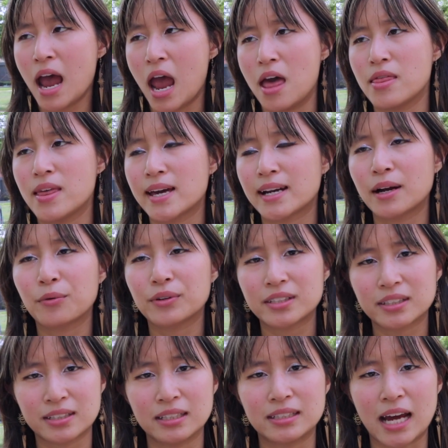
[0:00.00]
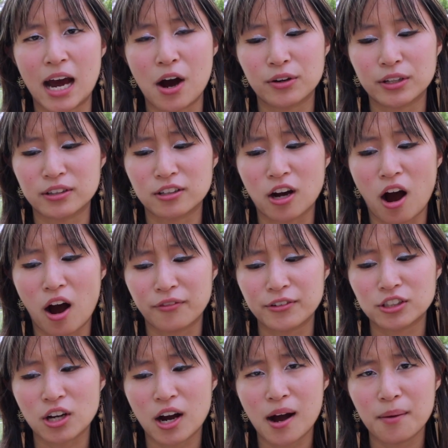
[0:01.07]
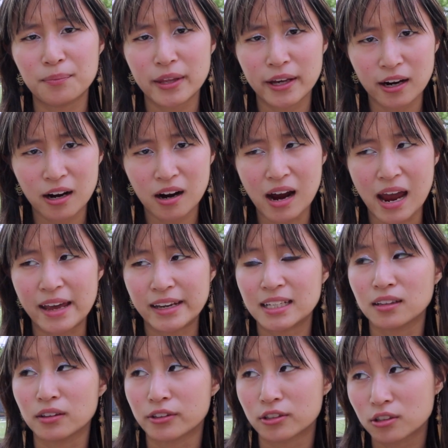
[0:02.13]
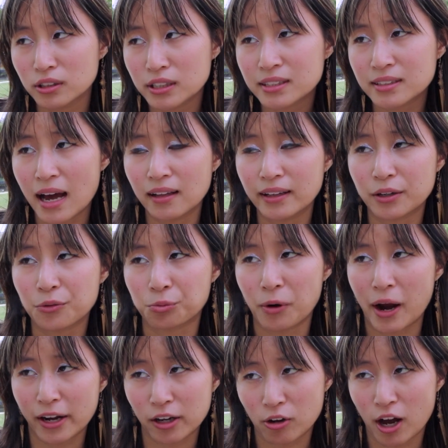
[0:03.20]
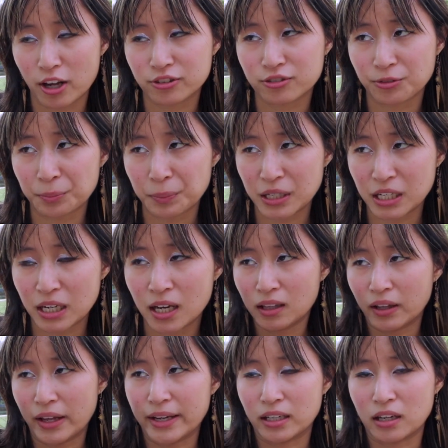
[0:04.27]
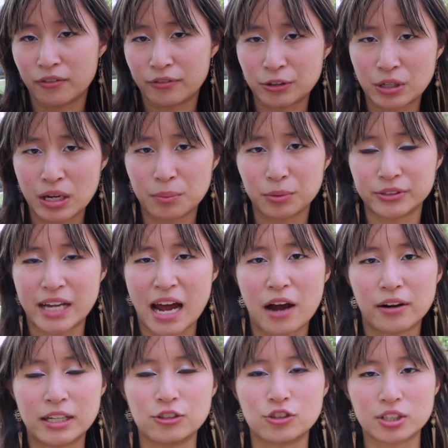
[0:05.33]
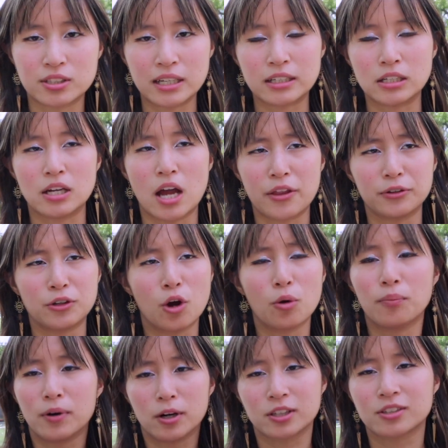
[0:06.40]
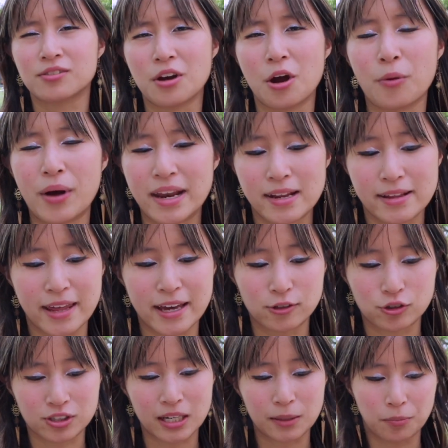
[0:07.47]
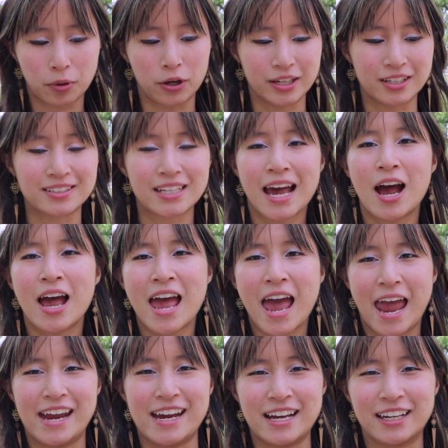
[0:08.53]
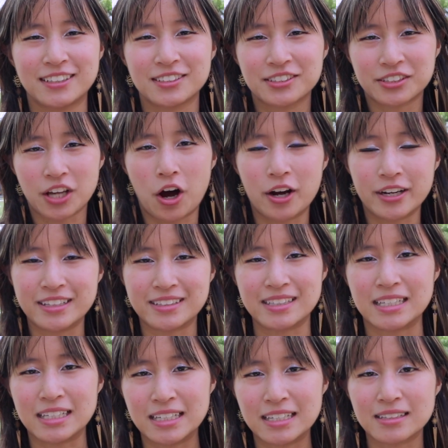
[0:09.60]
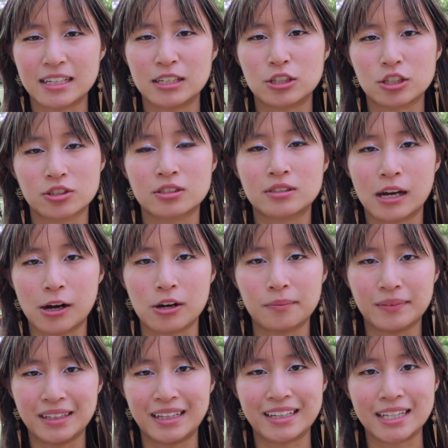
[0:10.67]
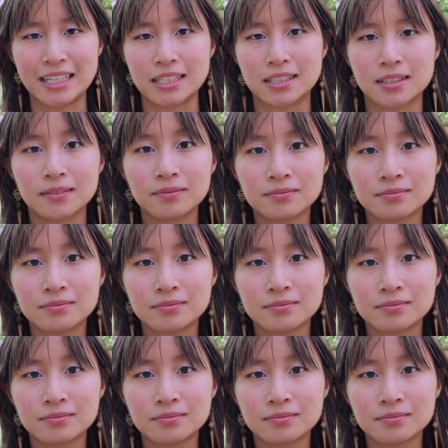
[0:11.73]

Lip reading: And then I went to sit down in the coffee shop there and he literally sat like right across from me, like a few tables down, and just like no books, no anything, just like put his hands on his knees and just stared at me like this.